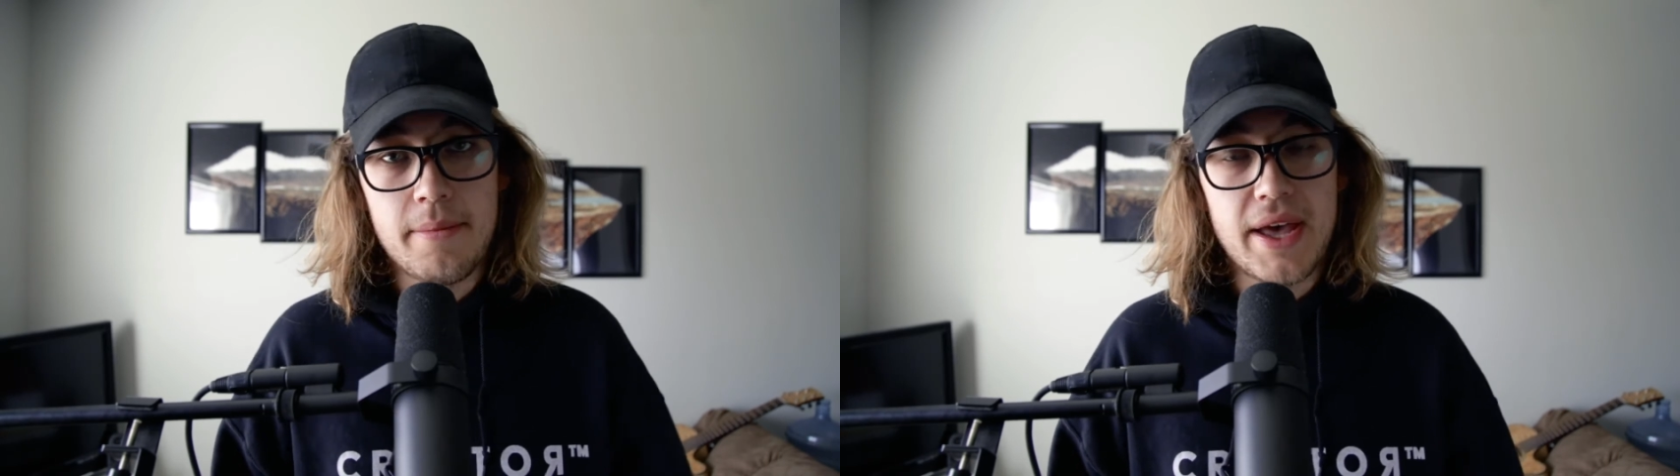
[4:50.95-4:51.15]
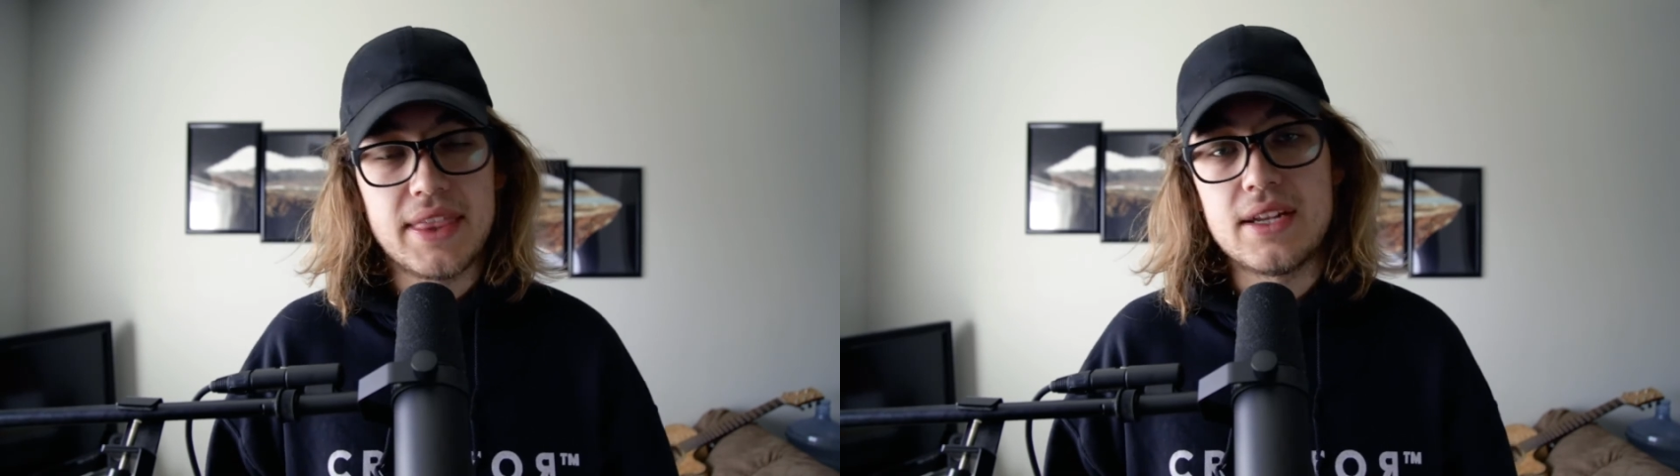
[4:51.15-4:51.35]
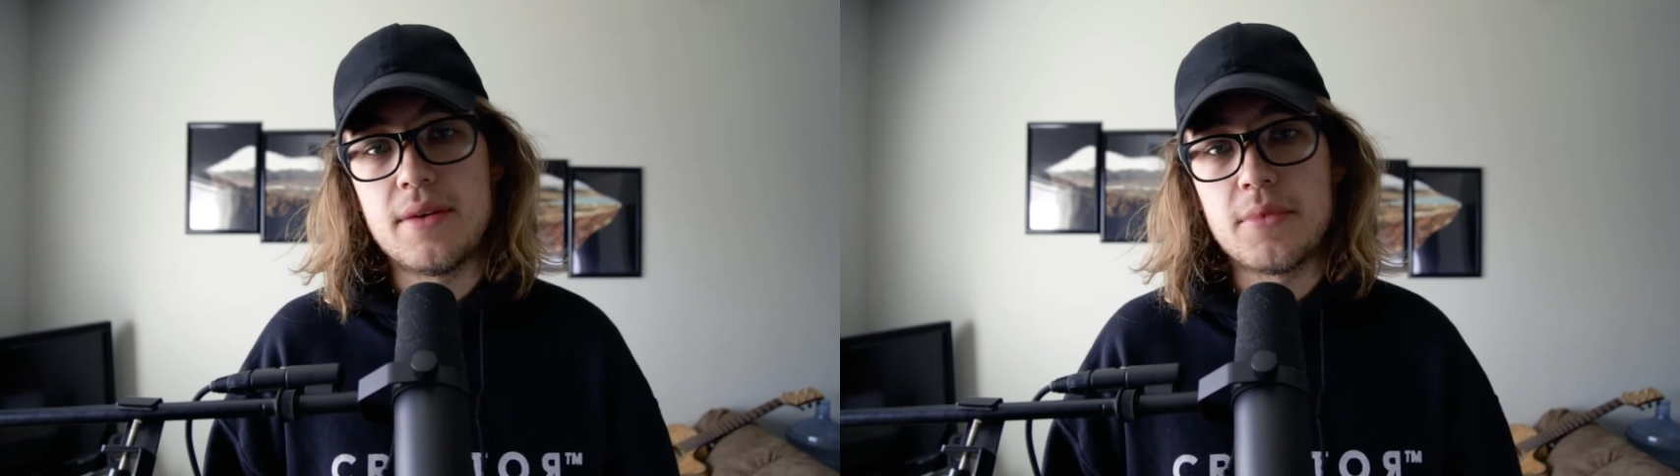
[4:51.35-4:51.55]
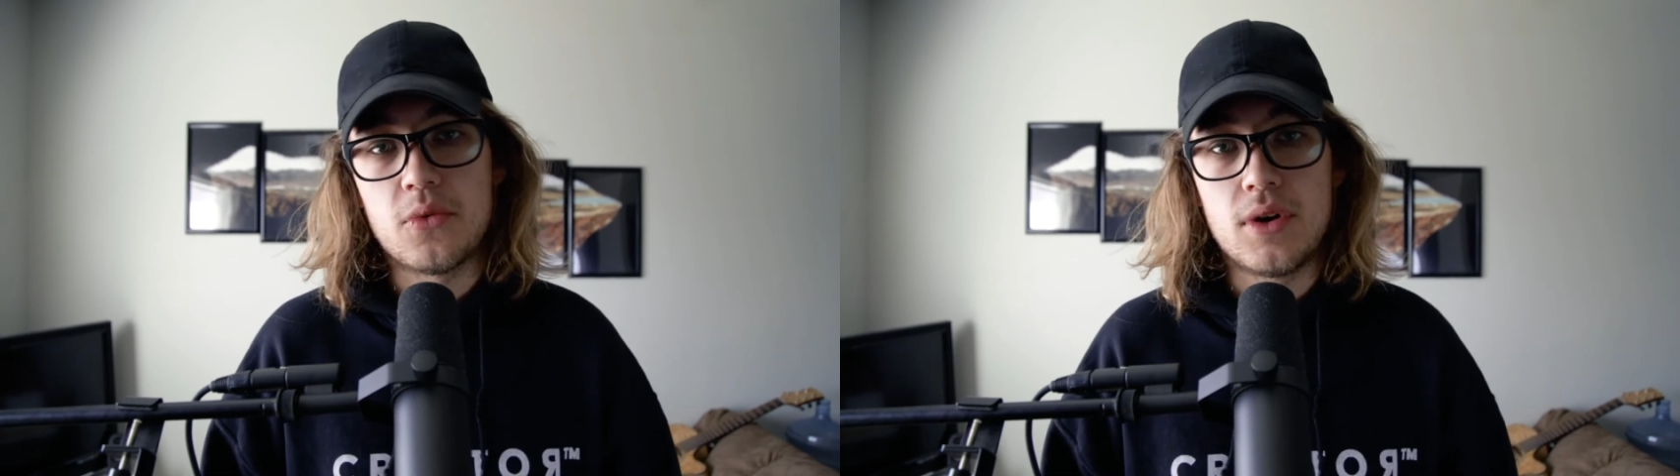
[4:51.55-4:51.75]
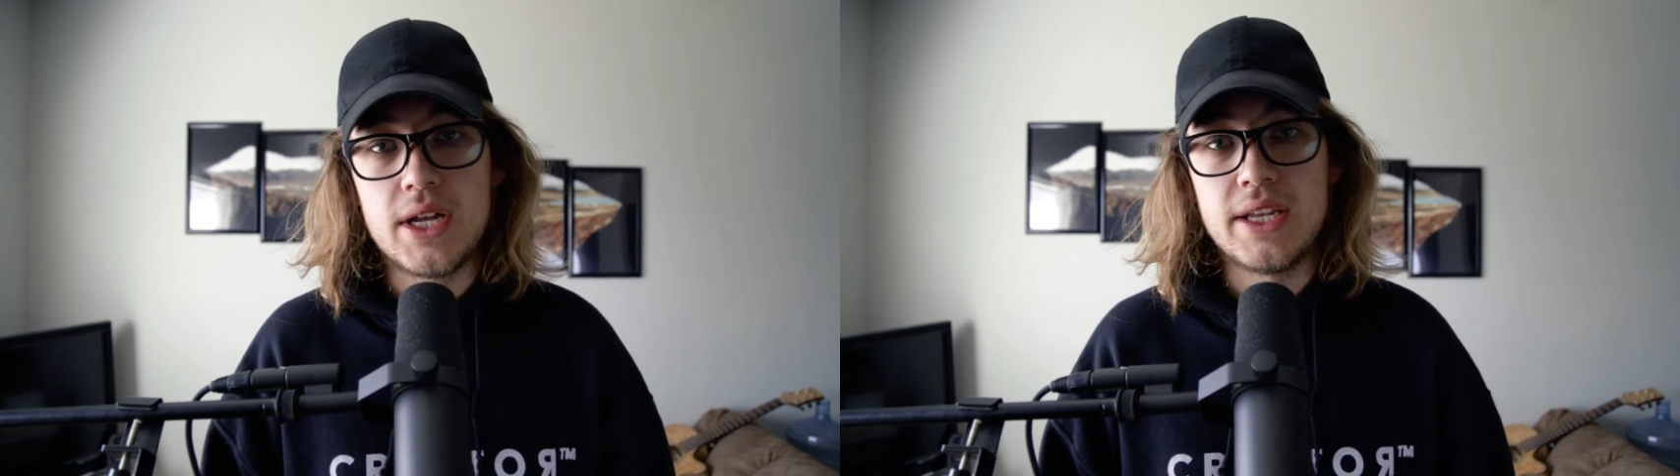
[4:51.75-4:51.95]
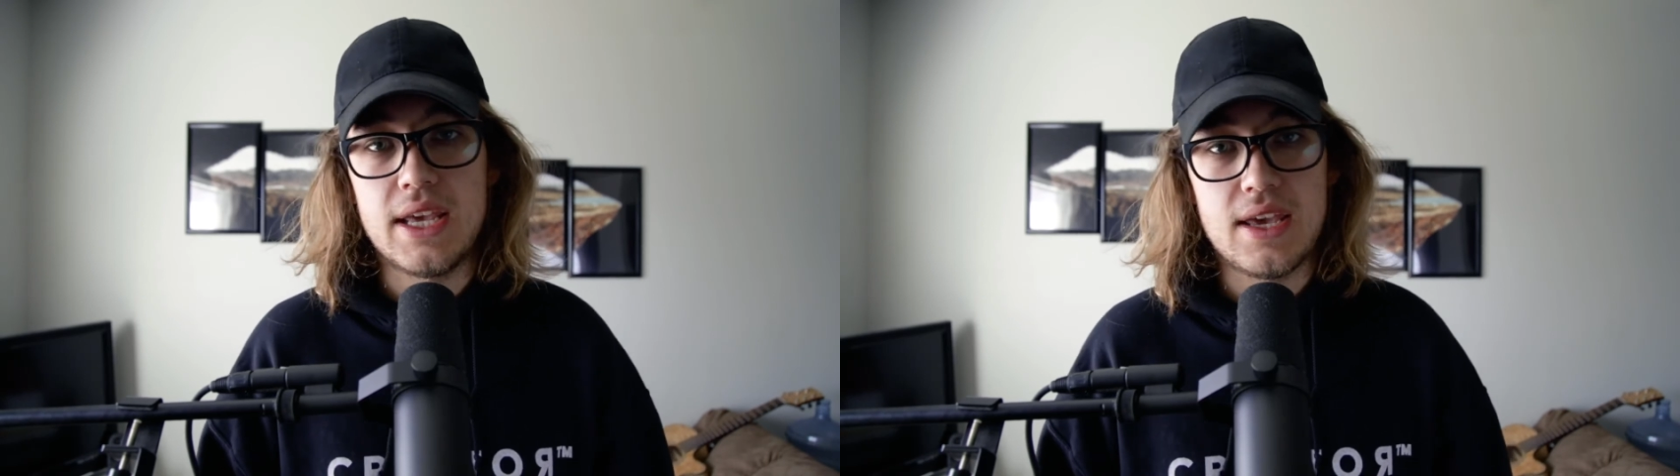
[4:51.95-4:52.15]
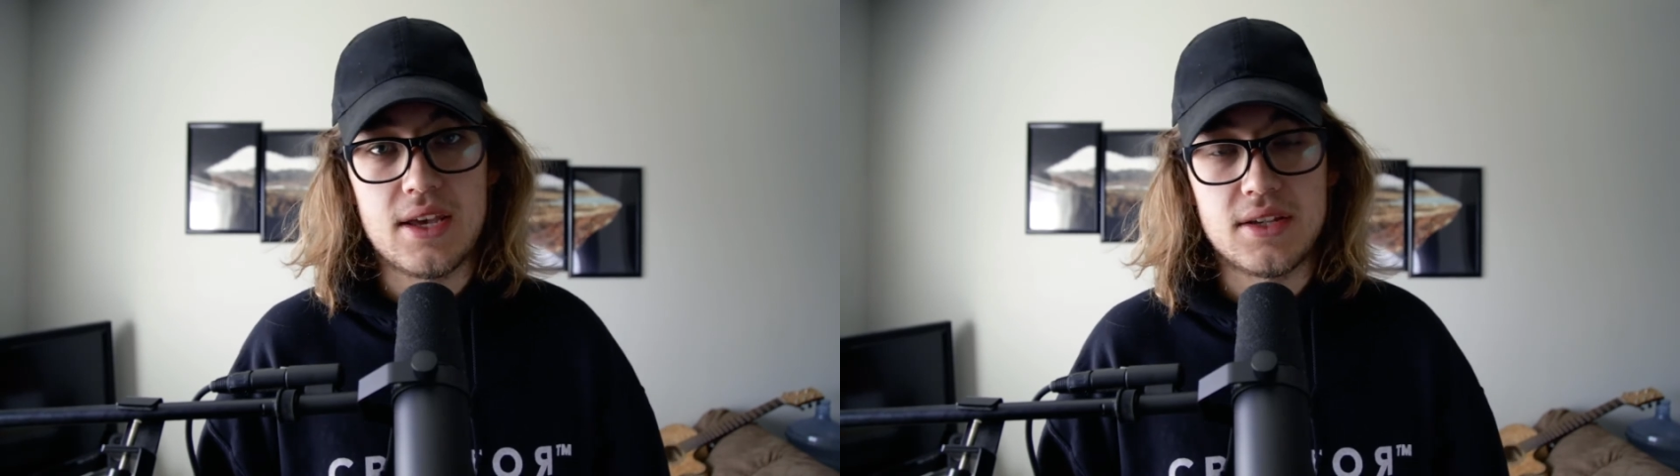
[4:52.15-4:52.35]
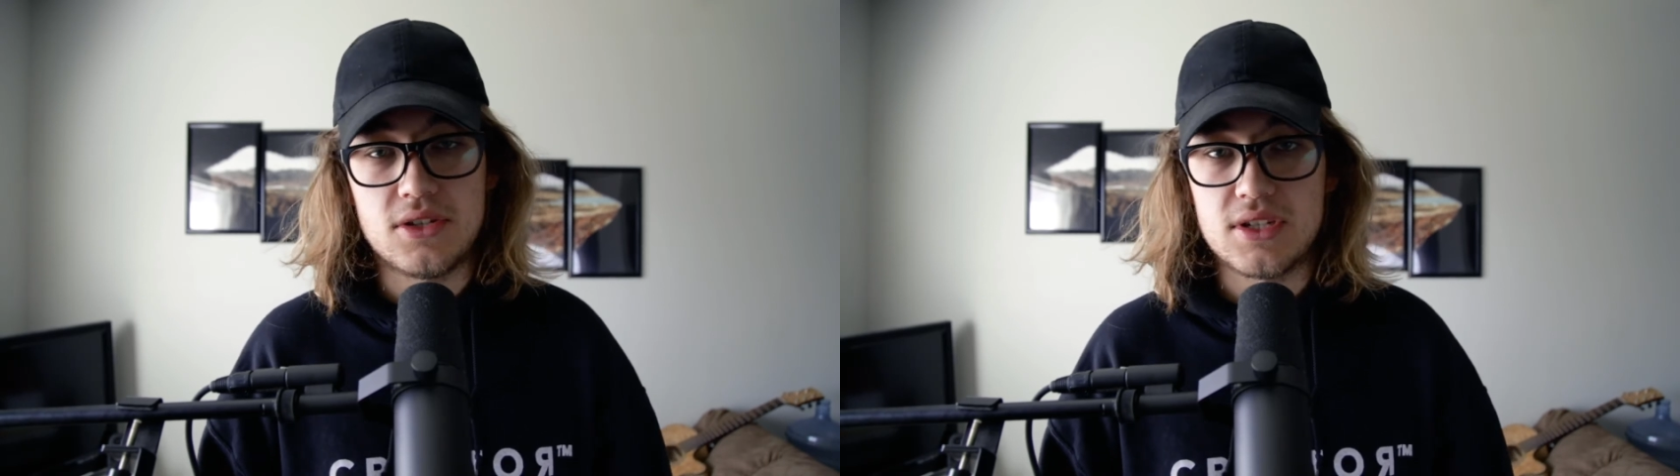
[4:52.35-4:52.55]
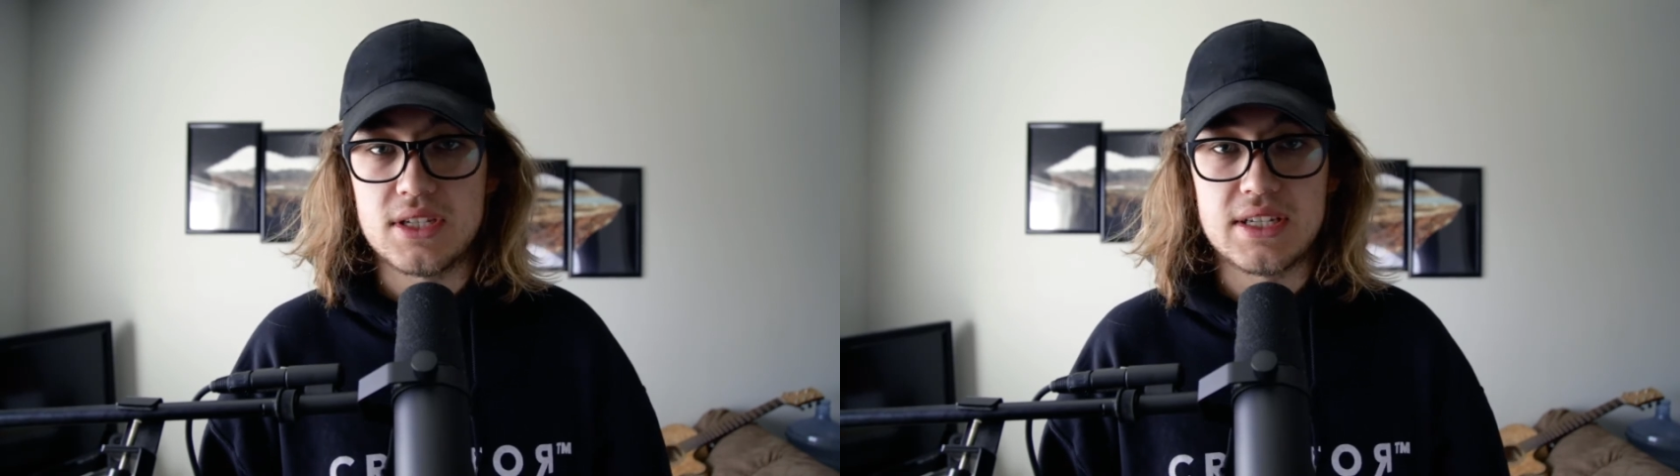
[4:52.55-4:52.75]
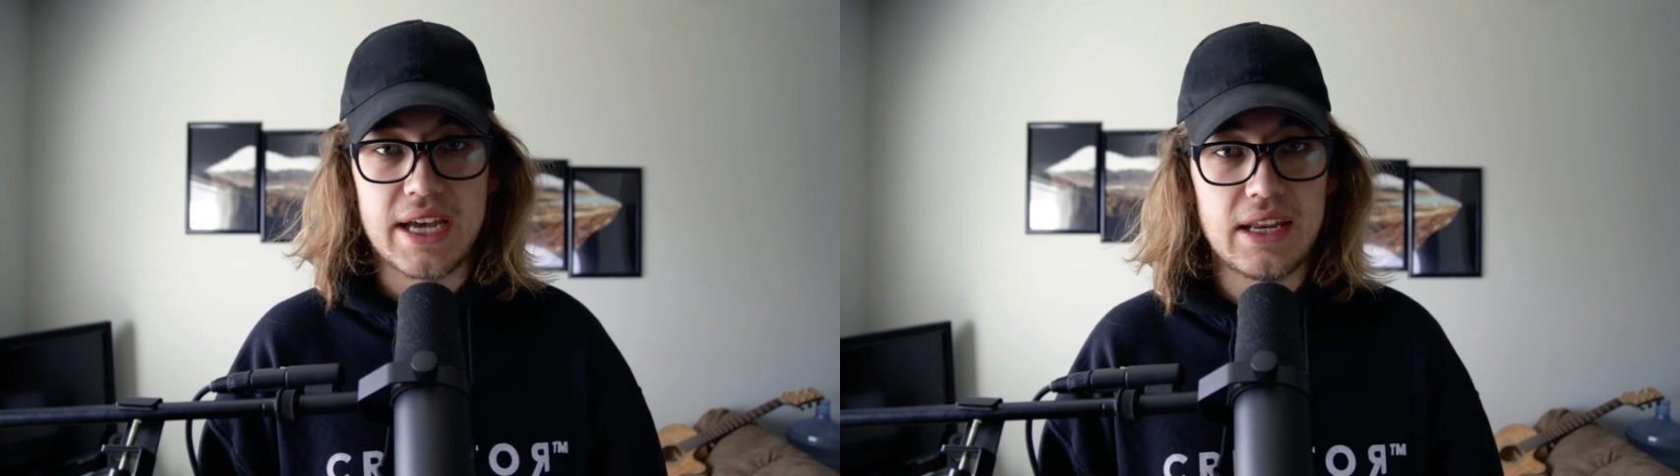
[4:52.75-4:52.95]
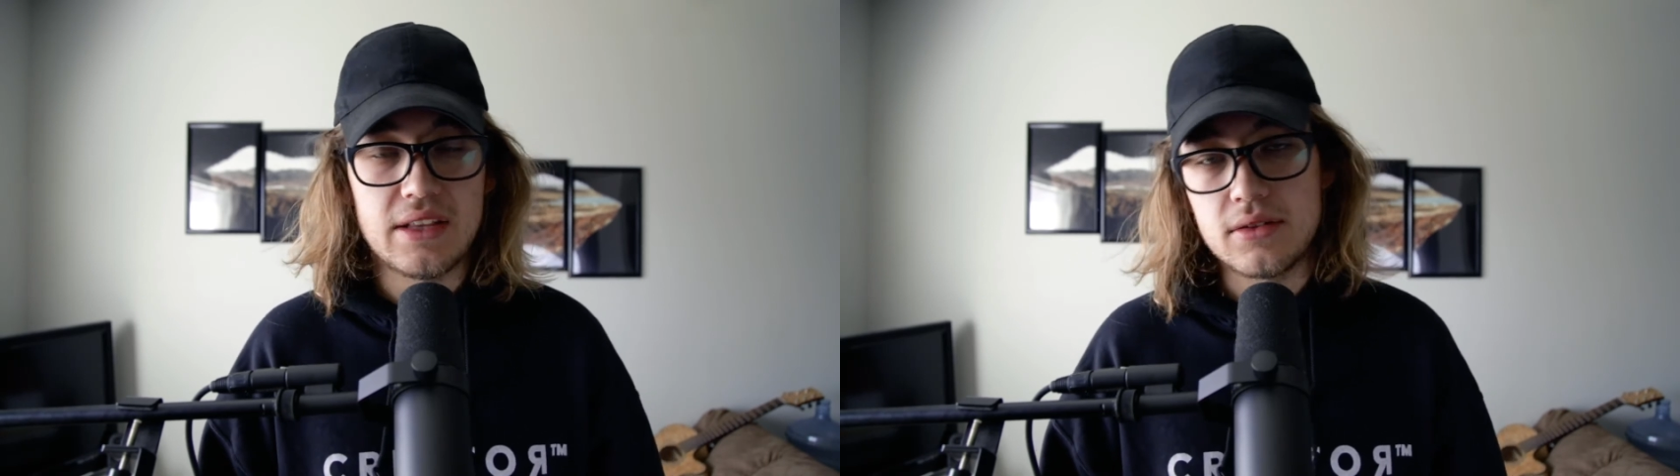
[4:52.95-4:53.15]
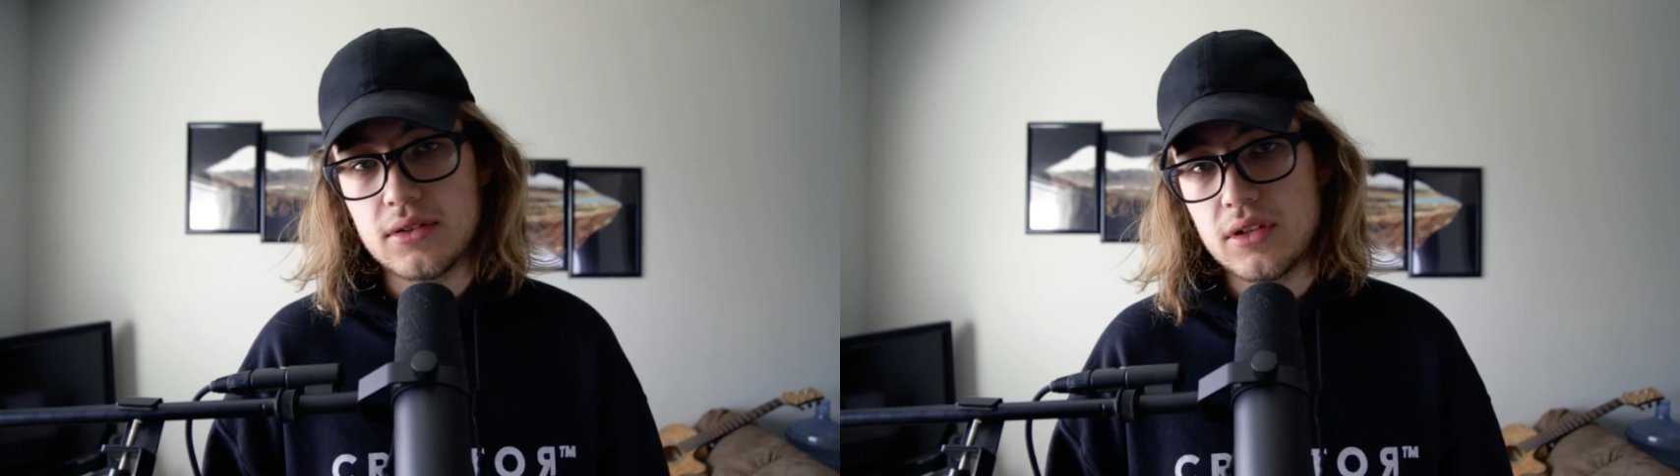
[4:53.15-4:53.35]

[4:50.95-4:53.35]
Method number one is just a tiny little